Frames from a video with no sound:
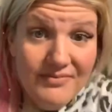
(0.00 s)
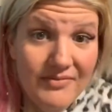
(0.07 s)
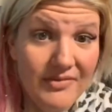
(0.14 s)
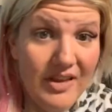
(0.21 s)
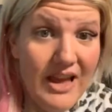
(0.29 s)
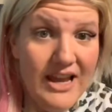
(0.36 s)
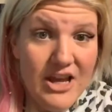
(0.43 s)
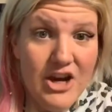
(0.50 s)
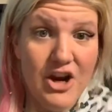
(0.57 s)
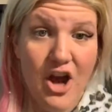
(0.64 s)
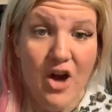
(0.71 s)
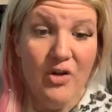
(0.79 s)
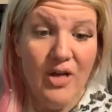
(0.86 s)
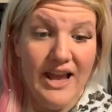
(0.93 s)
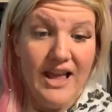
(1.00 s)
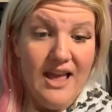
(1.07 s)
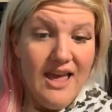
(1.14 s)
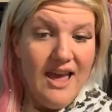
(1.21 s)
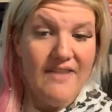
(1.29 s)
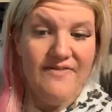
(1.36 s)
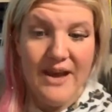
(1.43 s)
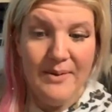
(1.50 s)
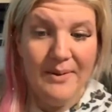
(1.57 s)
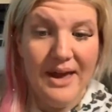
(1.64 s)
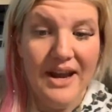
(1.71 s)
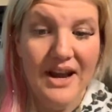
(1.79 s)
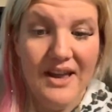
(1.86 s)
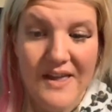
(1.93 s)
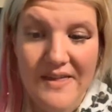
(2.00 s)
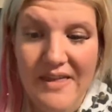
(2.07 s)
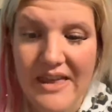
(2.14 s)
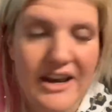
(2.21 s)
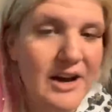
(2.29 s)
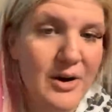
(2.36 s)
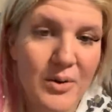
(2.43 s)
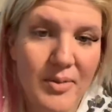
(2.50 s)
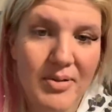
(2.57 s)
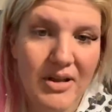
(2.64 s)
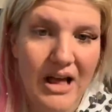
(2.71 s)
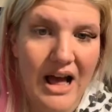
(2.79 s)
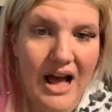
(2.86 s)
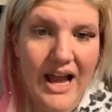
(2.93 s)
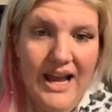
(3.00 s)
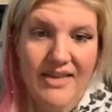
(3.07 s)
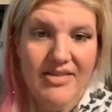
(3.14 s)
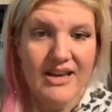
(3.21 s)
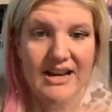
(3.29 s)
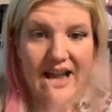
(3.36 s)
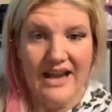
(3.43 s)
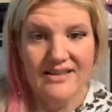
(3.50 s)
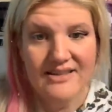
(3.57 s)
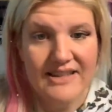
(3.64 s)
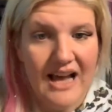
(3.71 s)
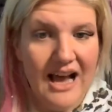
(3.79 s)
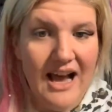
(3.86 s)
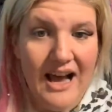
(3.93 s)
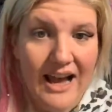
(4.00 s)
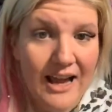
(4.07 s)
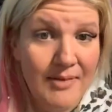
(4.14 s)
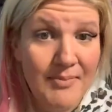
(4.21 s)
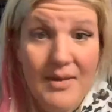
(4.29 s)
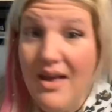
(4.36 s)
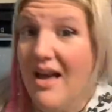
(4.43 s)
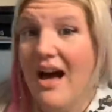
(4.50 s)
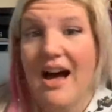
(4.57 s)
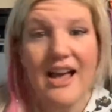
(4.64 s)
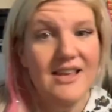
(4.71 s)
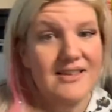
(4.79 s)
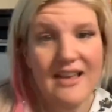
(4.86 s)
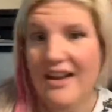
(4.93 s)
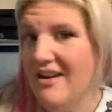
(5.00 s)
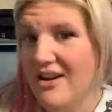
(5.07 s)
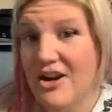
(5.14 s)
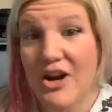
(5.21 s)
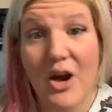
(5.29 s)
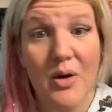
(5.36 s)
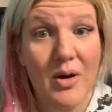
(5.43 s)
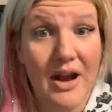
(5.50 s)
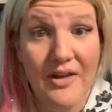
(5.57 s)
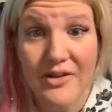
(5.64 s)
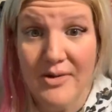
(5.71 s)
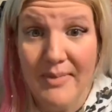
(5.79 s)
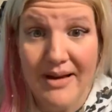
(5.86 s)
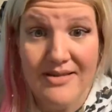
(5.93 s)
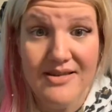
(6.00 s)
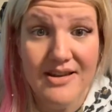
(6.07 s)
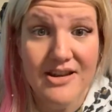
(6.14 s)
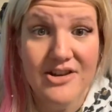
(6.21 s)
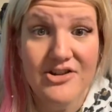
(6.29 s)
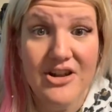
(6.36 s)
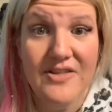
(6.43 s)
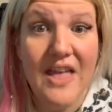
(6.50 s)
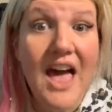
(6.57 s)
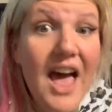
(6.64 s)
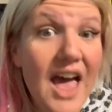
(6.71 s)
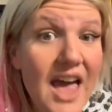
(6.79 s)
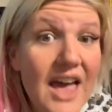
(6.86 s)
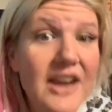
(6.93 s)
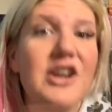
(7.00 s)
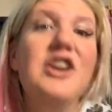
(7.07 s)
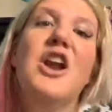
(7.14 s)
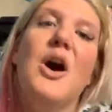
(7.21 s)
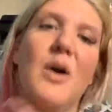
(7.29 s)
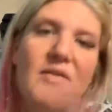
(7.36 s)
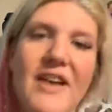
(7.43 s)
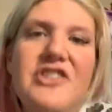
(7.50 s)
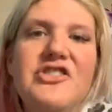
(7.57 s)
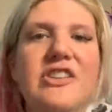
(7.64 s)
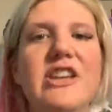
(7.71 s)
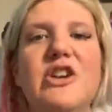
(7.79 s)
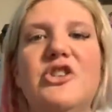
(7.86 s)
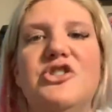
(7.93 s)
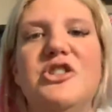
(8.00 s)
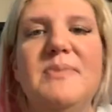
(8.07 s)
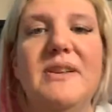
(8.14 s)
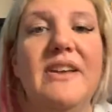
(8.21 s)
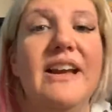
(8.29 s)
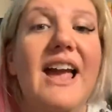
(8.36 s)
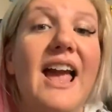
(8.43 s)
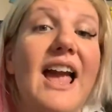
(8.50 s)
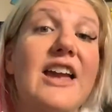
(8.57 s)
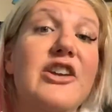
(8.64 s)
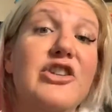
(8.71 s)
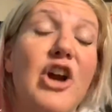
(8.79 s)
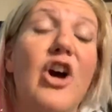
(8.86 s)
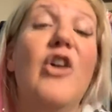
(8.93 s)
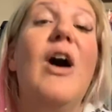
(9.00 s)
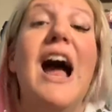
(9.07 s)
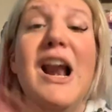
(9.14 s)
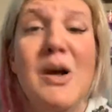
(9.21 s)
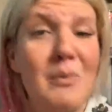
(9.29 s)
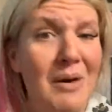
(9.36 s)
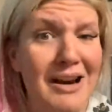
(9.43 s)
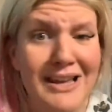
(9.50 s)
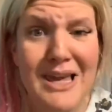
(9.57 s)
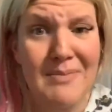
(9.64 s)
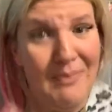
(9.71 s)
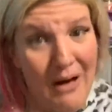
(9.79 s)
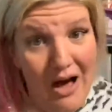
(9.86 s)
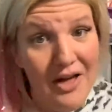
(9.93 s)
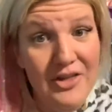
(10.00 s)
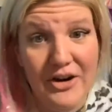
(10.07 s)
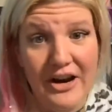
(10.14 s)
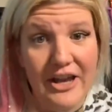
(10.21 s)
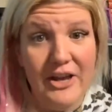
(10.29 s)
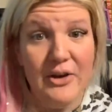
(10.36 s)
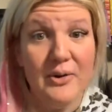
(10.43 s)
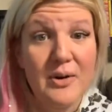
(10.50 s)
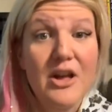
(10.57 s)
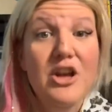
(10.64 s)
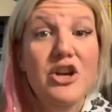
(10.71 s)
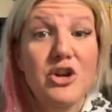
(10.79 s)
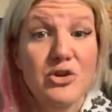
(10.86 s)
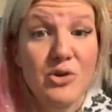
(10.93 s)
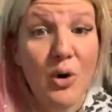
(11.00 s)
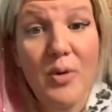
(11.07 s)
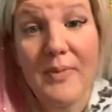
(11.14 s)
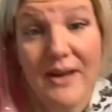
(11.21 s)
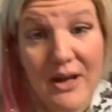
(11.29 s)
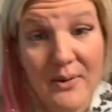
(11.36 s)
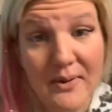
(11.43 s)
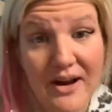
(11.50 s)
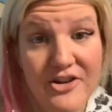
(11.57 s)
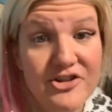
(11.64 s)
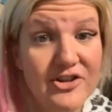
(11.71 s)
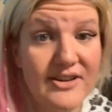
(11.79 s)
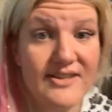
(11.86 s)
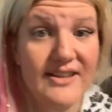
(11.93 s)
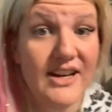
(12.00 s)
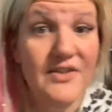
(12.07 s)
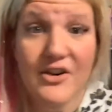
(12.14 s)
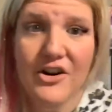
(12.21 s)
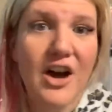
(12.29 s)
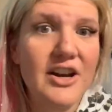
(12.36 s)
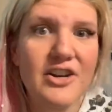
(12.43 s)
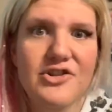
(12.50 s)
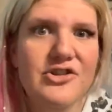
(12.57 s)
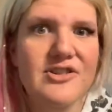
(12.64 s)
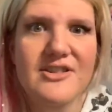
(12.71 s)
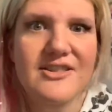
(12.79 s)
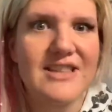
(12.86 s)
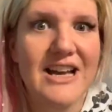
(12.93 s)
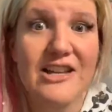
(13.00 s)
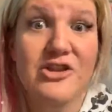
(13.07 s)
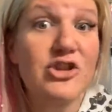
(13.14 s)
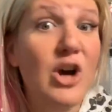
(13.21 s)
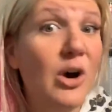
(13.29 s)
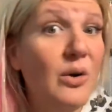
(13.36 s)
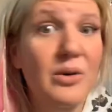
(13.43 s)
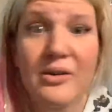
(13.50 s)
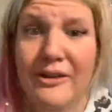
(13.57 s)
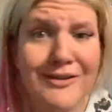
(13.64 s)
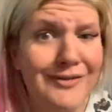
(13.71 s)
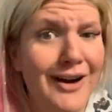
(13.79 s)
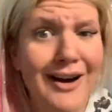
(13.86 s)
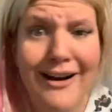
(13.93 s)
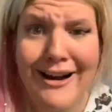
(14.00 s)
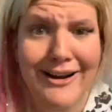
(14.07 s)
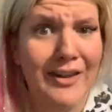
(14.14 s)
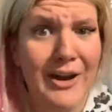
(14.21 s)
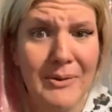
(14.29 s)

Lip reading: If they read it and they didn't reply, the next time I send, another message. And then, eventually you'll just be like, hey, I don't want to keep bothering you. You told me you were interested. If you're not interested, that's totally fine.